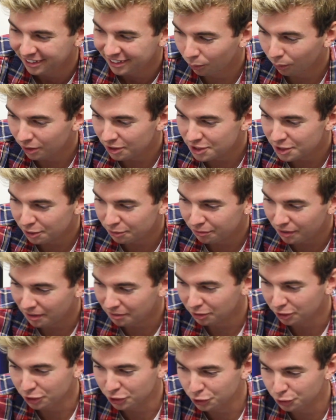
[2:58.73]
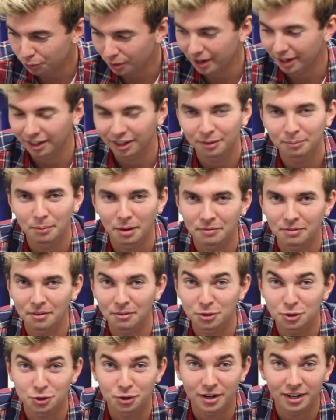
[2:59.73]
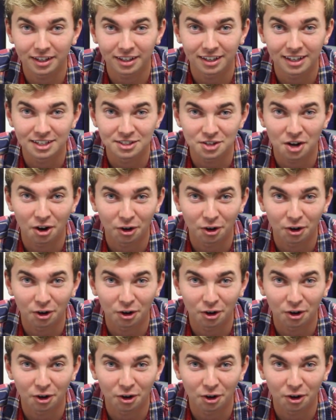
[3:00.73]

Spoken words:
What is your favorite drink? My favorite drink is